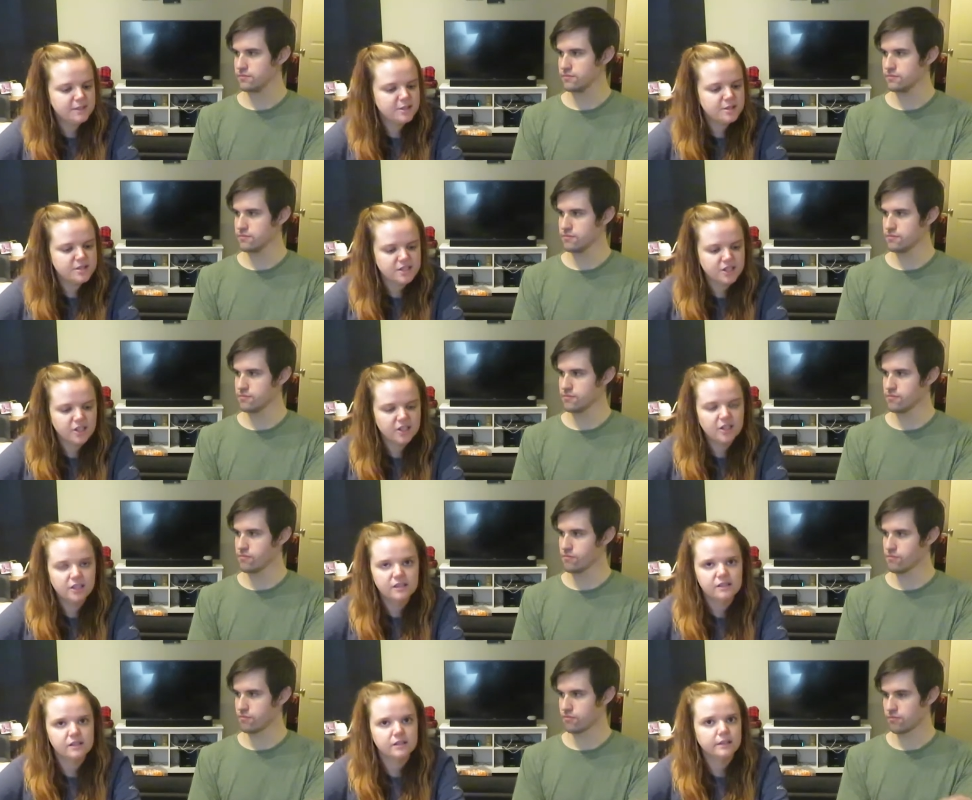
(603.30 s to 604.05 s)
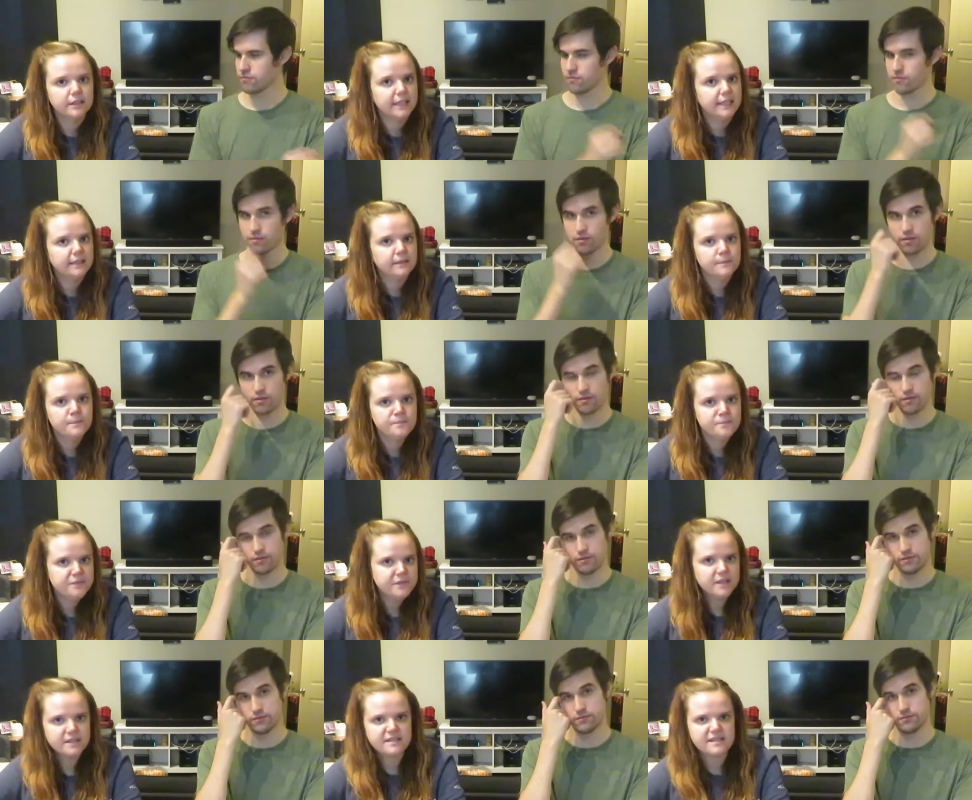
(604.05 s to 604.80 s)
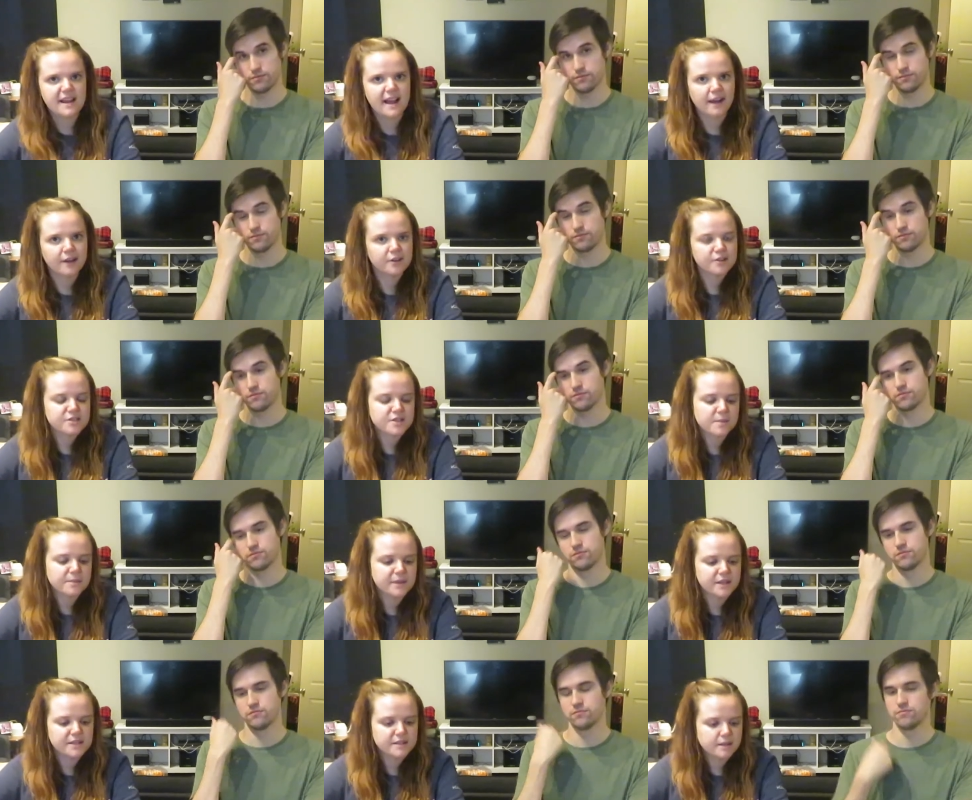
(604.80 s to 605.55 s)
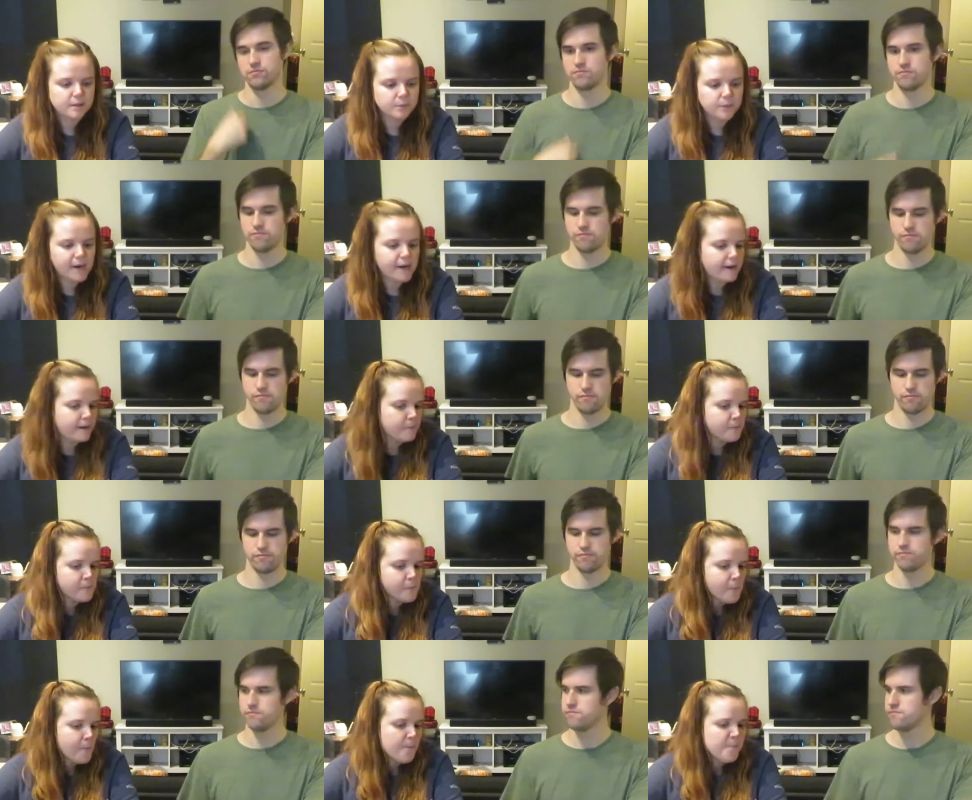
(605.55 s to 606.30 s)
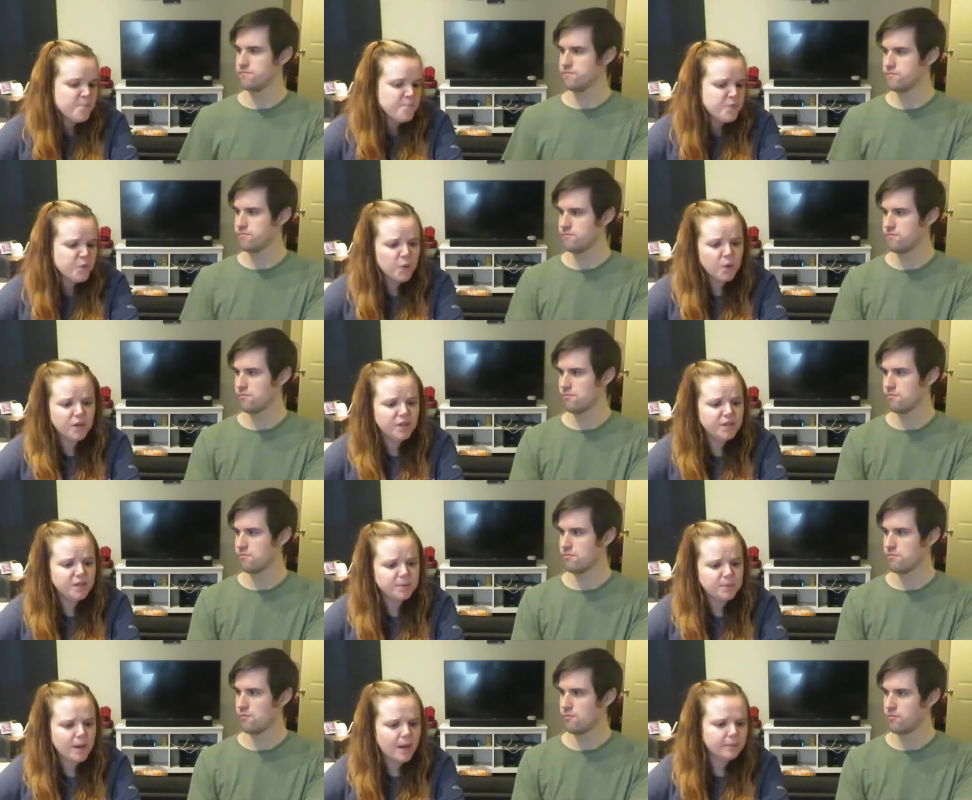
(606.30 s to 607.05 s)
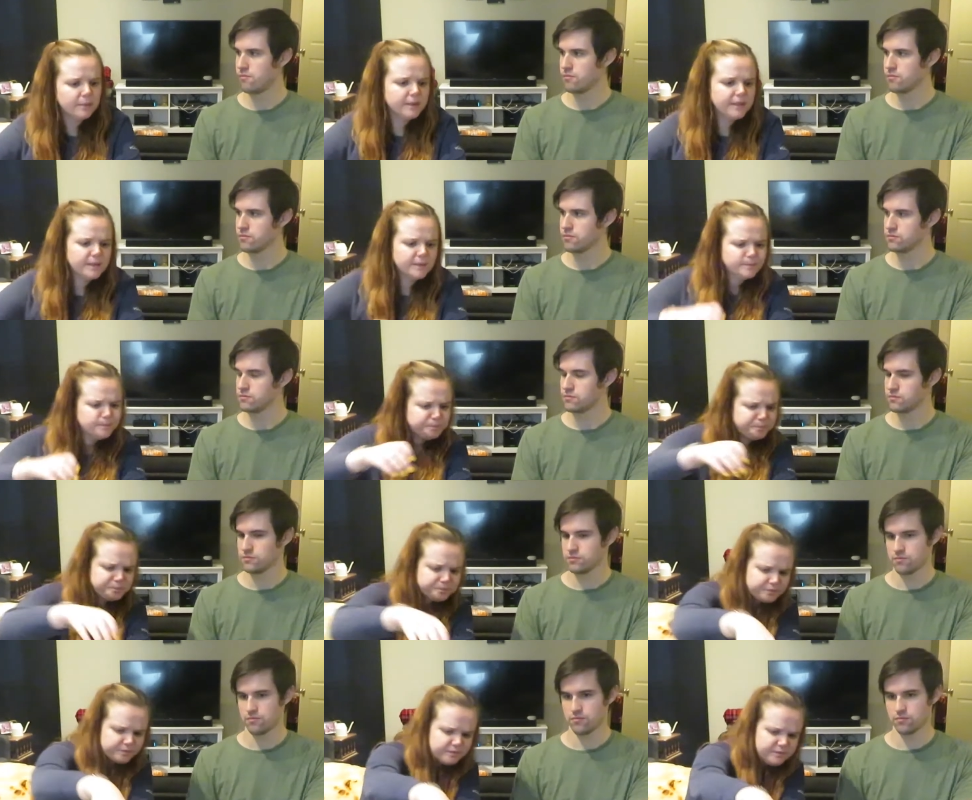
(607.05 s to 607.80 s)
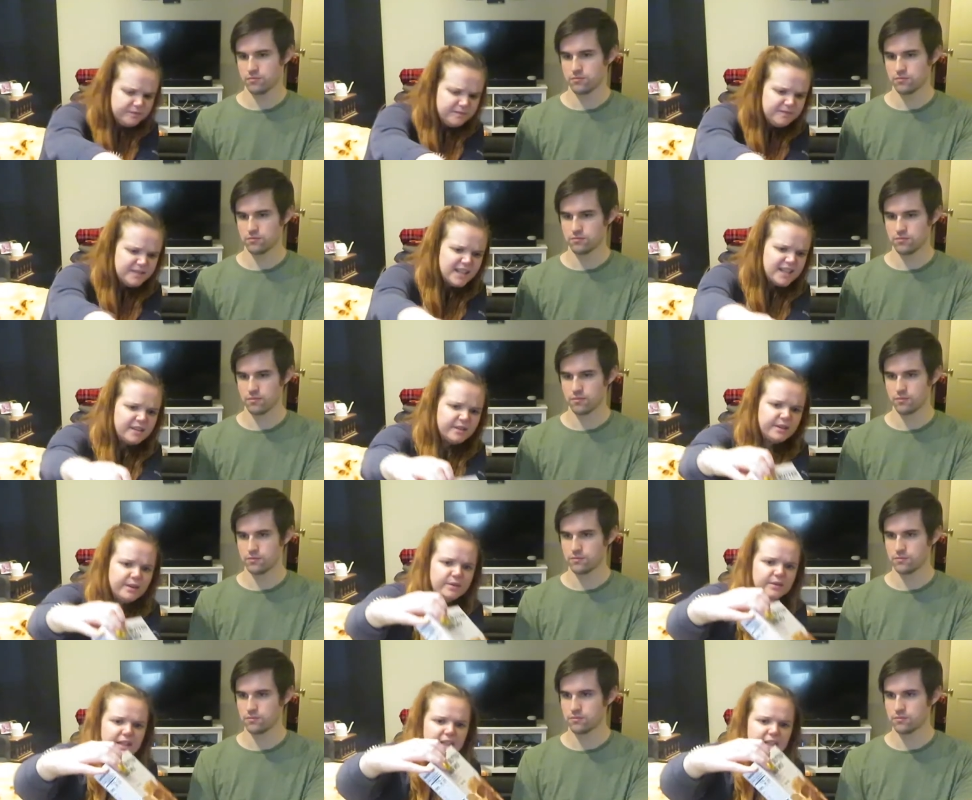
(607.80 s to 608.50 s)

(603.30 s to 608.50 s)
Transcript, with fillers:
Speaker 1: a dessert or like a snack or something somewhere. Or you could probably, I don't know